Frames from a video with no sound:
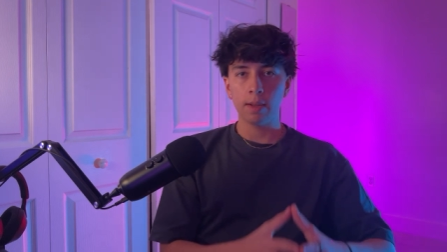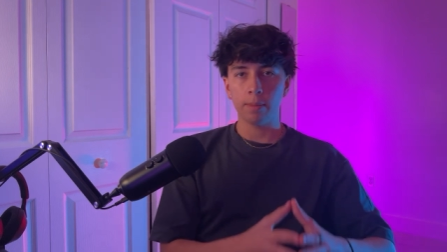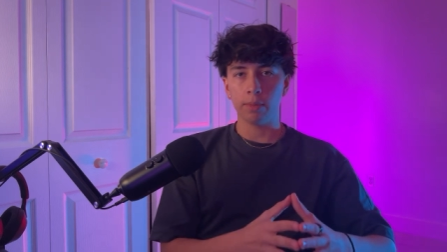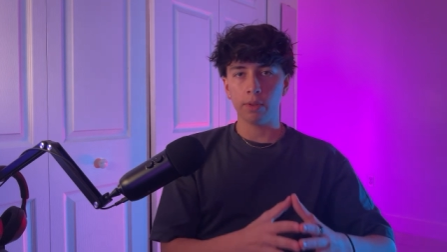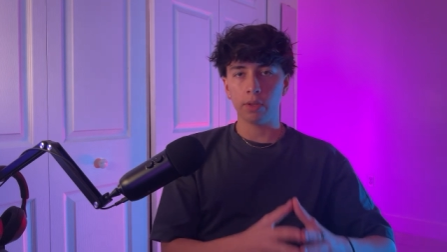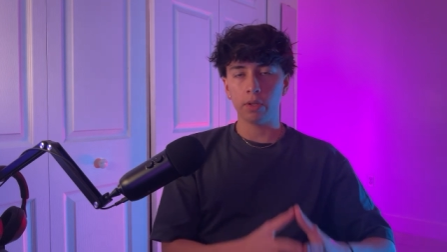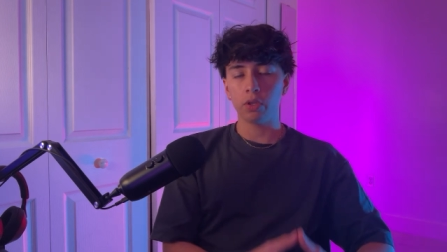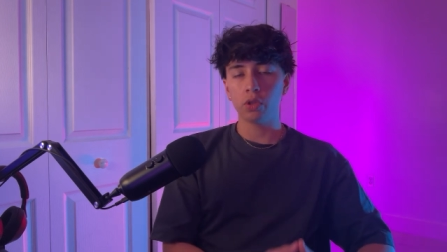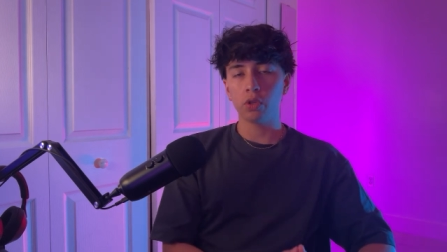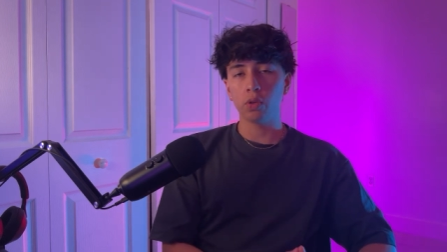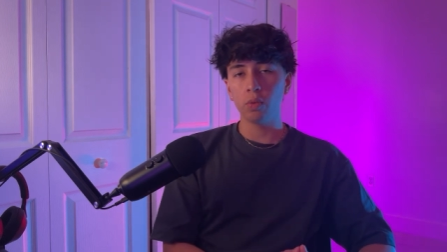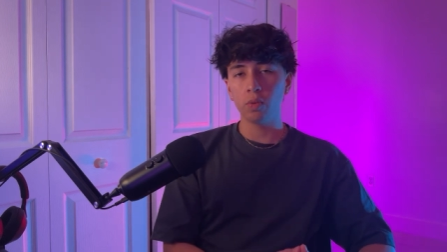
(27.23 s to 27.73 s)

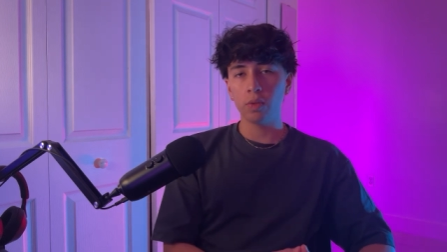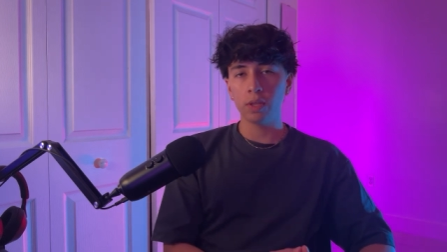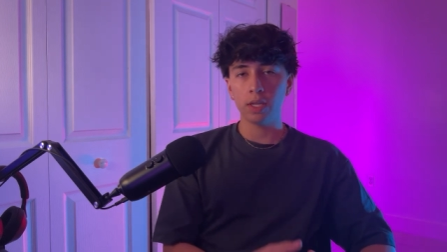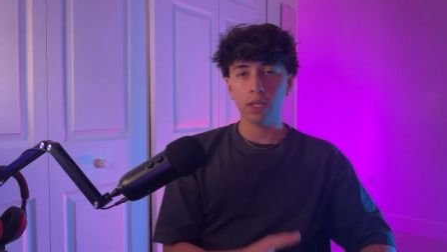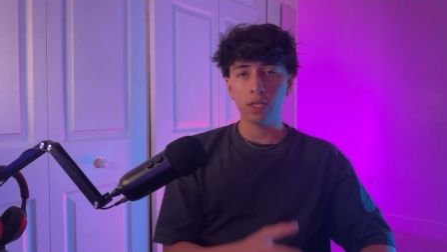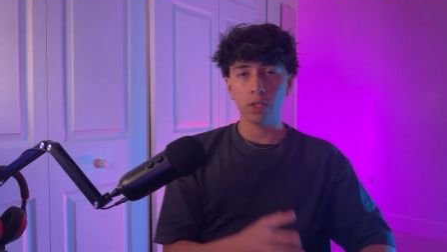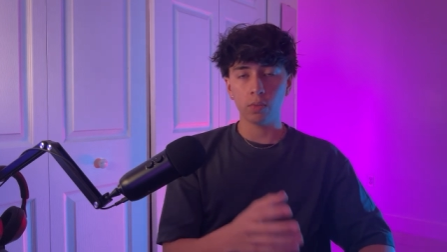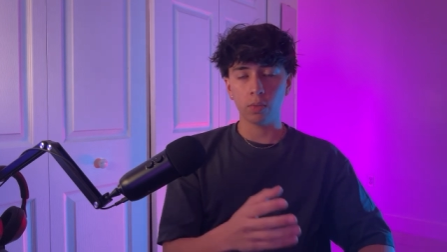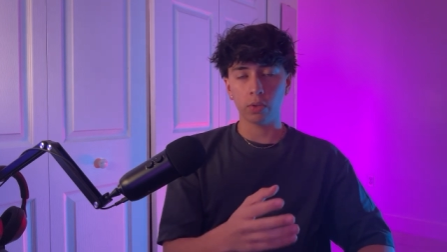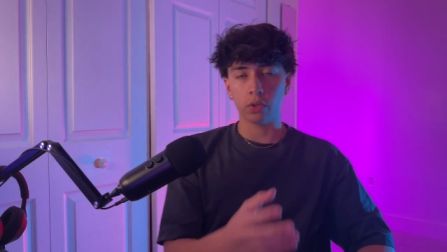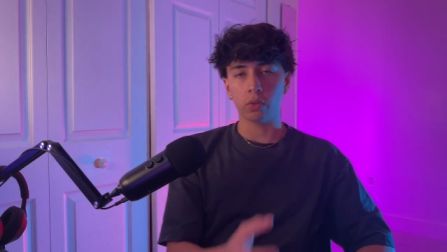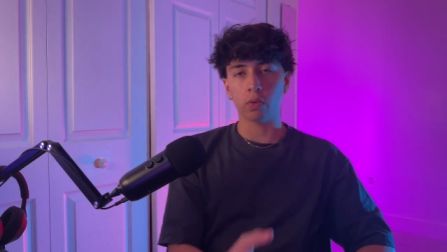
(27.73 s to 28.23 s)
But the truth
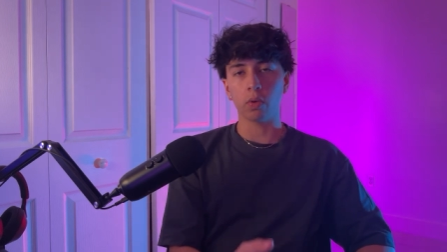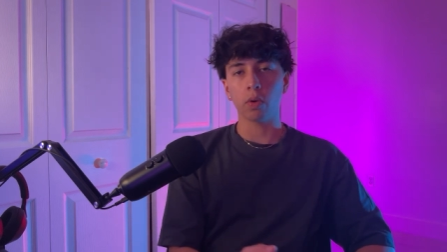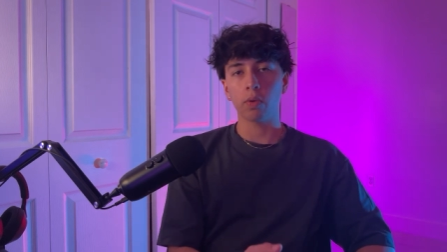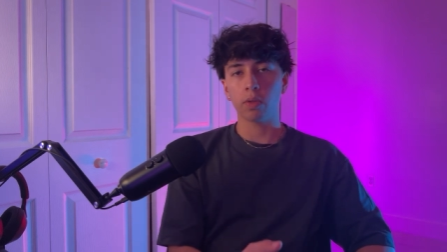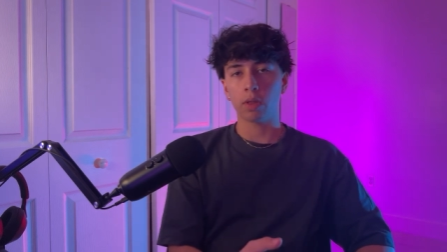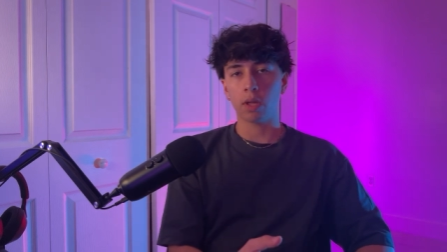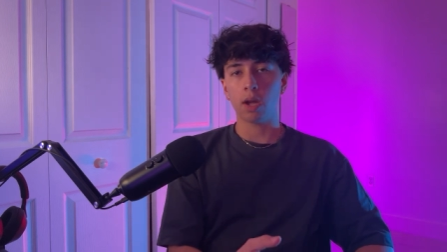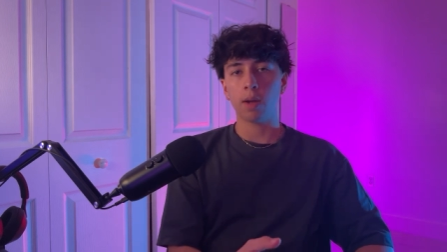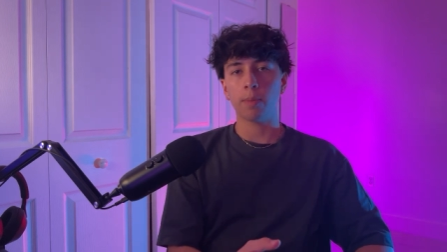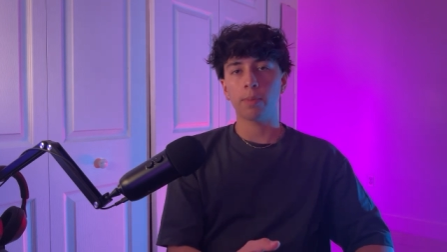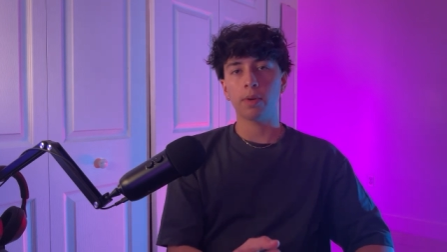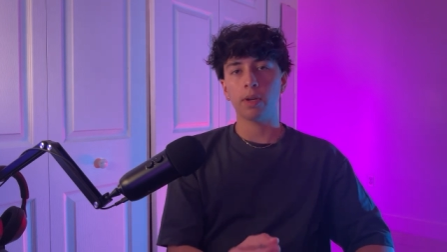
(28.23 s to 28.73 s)
is, with
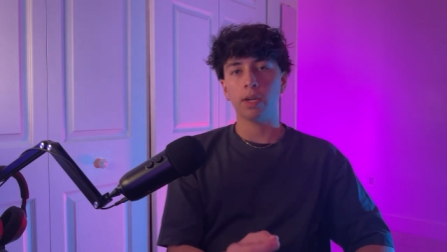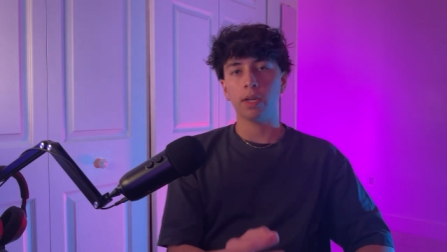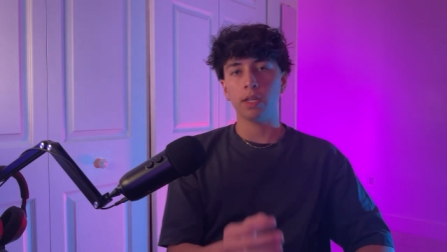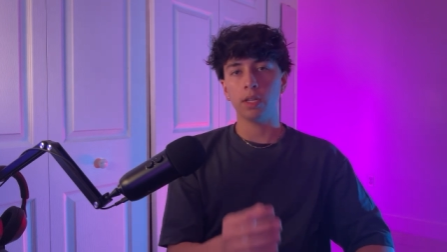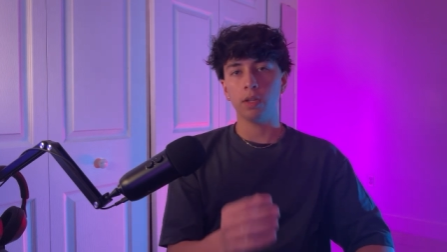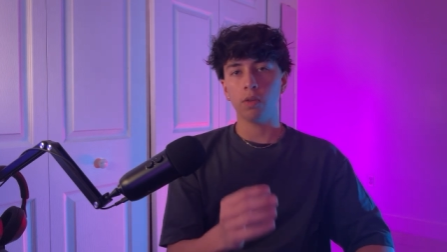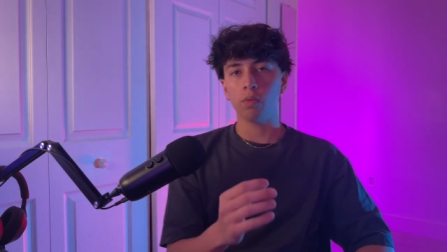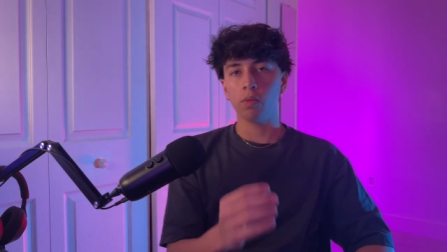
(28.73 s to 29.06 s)
growth operating,